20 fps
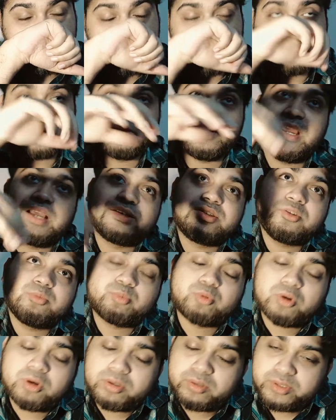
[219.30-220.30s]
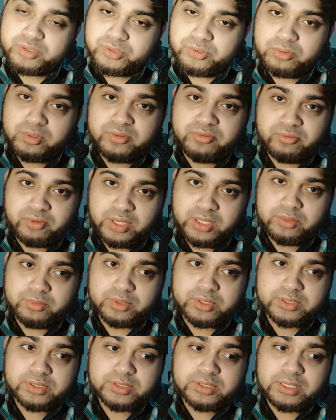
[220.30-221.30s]
So as you progress to the
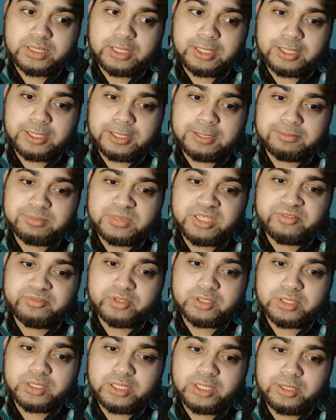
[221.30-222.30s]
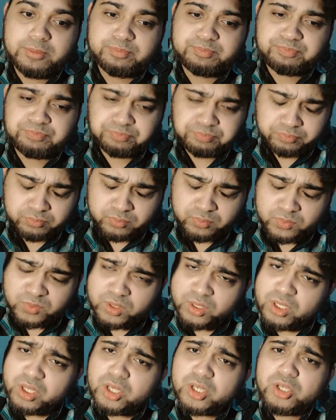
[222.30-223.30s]
fragrance, definitely
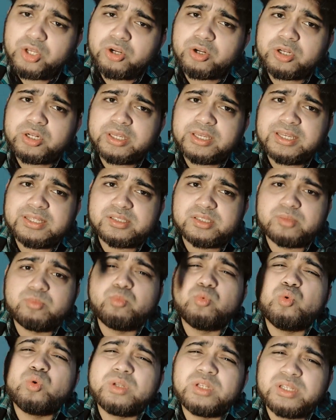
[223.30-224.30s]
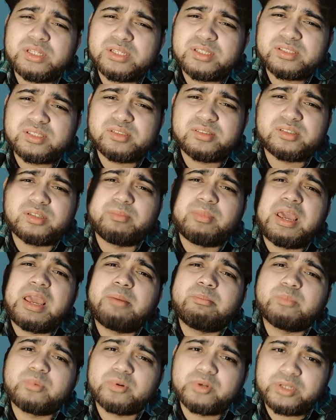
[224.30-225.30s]
you're gonna get some woodiness, some
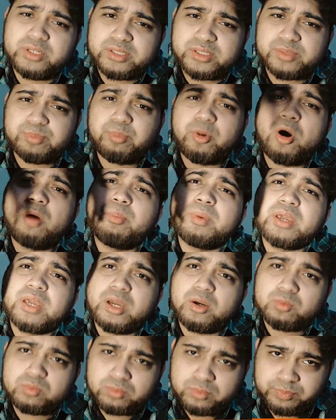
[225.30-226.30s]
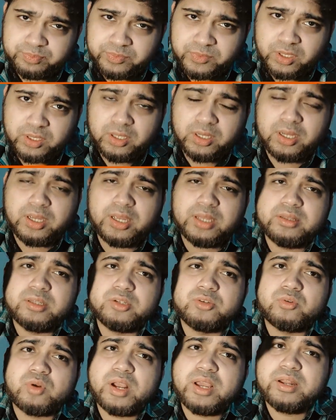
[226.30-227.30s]
amberiness popping out at the
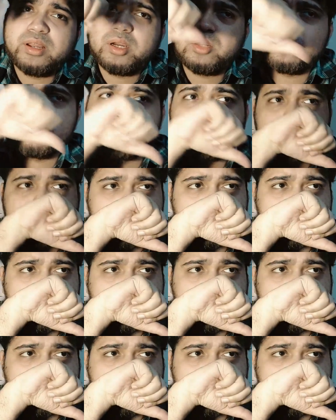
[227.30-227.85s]
dry down.